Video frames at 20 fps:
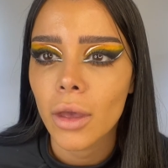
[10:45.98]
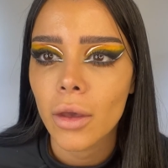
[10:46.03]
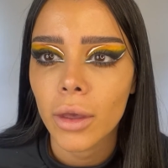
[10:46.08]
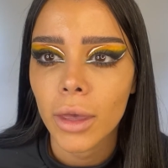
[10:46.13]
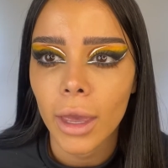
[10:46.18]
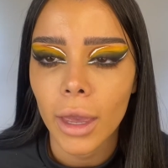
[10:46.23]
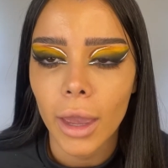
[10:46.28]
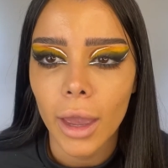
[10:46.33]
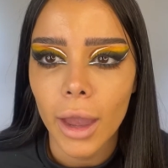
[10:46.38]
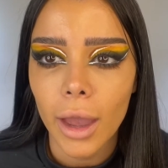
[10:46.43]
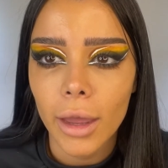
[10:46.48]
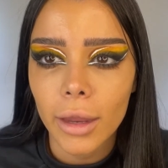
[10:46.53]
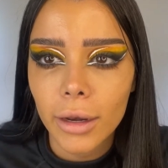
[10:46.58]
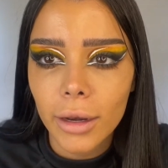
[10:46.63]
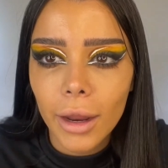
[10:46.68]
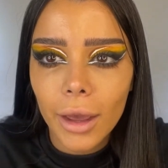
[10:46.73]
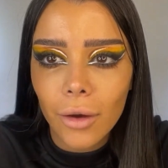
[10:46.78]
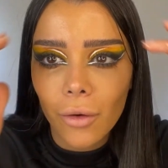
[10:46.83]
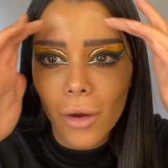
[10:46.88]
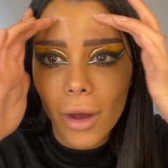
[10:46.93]
Okay, and
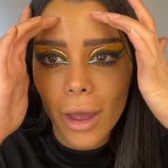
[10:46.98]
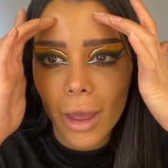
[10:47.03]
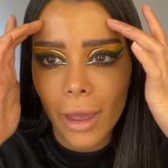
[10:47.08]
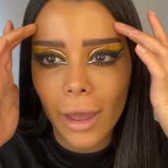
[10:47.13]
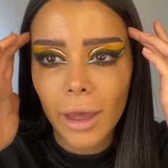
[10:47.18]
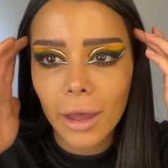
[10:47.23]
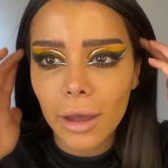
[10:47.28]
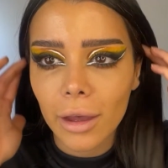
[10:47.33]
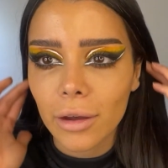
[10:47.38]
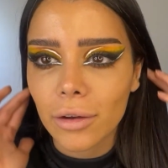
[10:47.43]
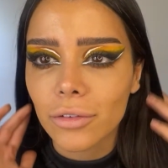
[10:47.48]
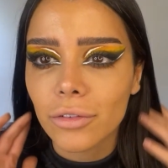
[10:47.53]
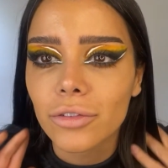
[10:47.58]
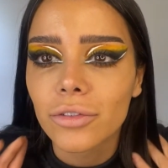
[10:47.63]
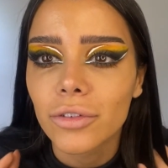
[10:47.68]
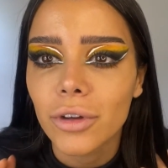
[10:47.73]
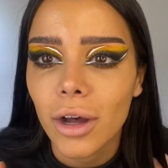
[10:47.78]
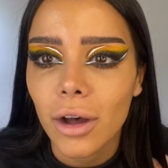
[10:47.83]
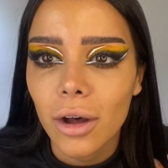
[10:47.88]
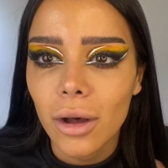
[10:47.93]
now I have
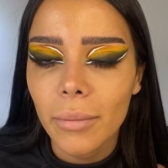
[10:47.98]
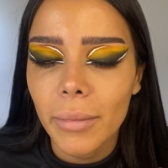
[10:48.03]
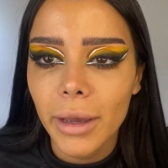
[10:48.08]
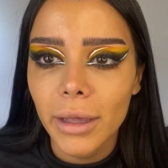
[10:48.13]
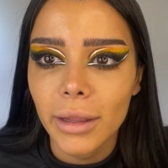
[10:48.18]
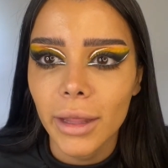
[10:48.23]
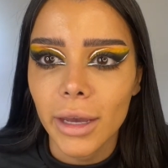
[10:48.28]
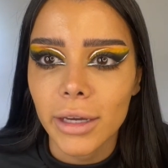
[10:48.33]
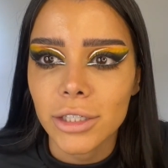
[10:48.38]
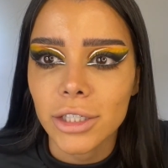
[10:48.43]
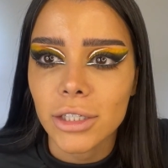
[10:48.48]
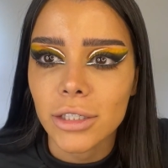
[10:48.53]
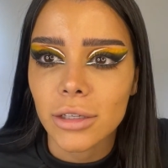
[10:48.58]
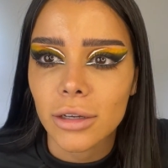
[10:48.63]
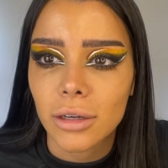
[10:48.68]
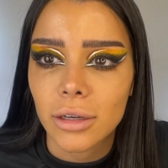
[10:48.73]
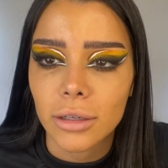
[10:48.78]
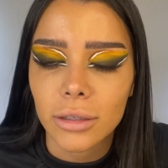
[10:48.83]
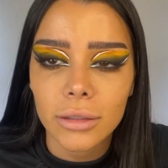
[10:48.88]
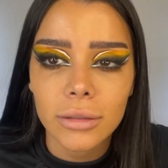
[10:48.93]
all my lashes
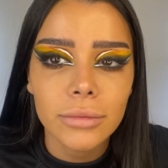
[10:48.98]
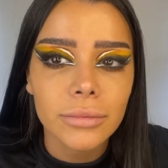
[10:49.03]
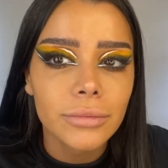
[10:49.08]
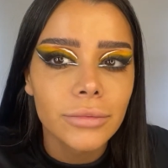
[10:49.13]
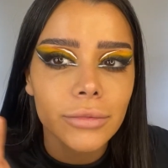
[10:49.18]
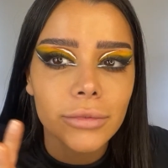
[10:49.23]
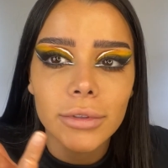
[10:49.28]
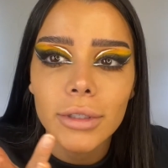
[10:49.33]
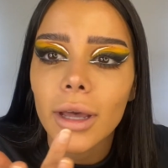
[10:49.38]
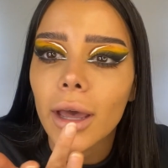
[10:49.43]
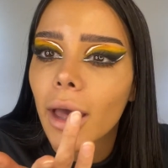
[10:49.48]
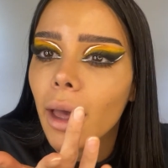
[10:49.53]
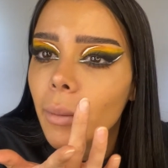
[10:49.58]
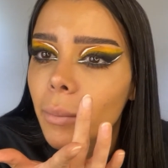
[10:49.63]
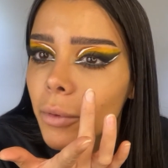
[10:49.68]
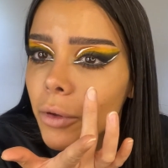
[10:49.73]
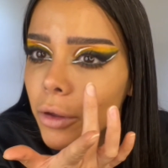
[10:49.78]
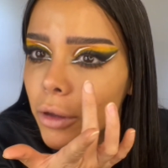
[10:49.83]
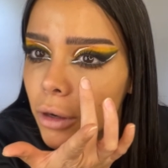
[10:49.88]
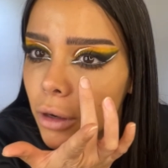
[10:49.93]
on. I
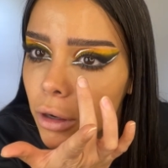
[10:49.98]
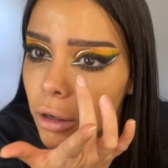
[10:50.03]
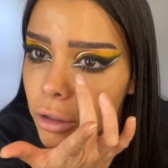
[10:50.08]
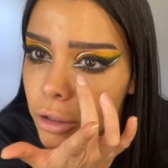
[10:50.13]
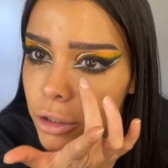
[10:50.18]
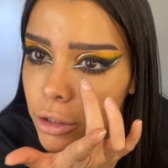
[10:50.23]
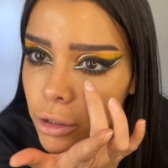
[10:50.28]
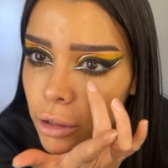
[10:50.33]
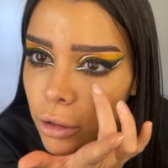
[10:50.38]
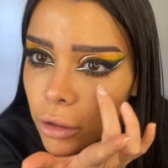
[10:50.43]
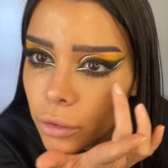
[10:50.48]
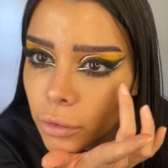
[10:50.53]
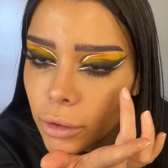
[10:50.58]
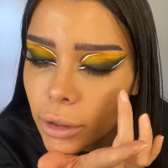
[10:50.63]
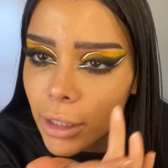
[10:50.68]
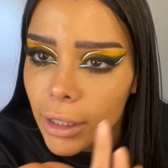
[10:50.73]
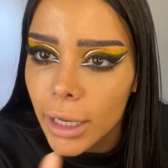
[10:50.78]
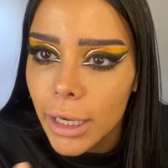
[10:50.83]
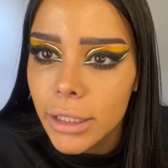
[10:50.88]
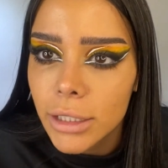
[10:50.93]
put also
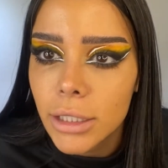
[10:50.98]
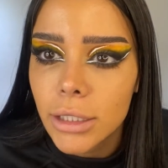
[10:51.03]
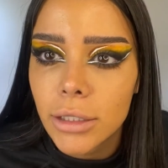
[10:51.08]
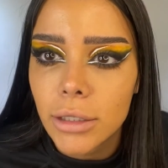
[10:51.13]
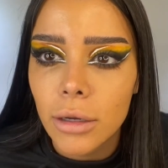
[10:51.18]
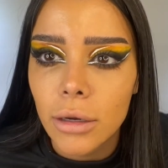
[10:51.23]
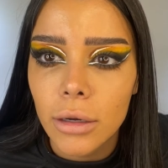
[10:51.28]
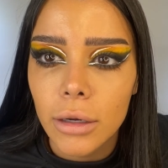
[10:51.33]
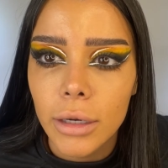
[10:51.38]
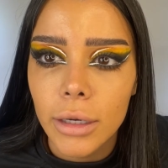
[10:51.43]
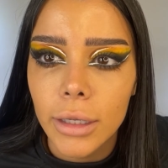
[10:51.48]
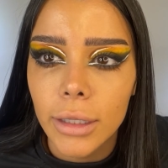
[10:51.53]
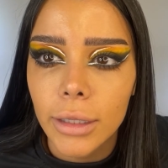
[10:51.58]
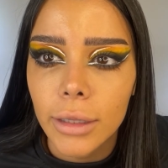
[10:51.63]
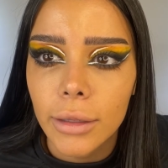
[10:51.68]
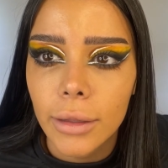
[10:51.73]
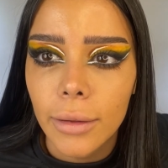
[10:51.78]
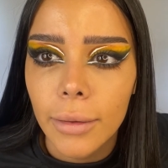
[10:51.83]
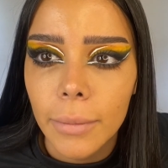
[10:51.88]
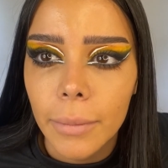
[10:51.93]
lashes on
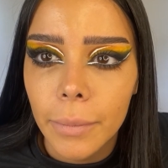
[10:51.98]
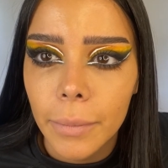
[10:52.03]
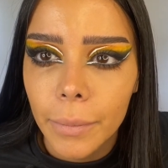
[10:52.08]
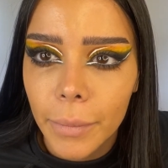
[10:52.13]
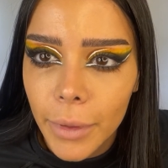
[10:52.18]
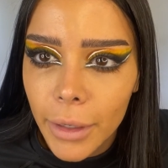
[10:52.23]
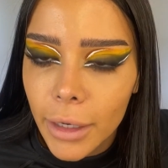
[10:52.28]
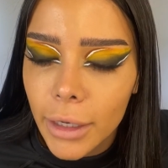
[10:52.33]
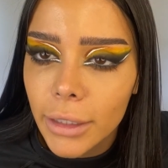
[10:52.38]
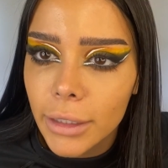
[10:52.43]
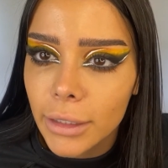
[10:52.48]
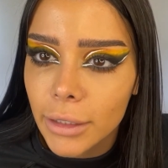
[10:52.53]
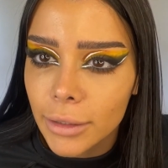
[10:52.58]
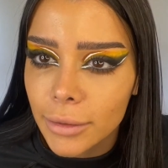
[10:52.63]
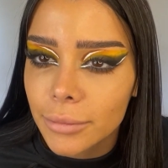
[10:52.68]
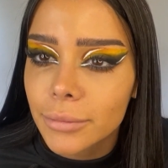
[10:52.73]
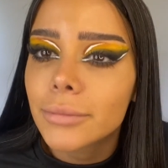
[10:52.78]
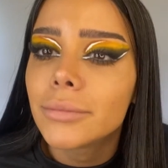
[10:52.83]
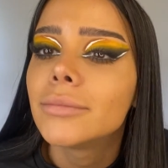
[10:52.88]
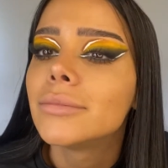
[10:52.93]
the
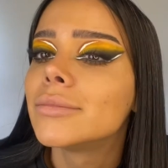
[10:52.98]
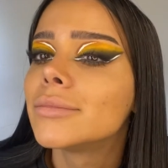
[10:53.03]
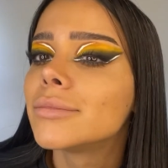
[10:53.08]
bottom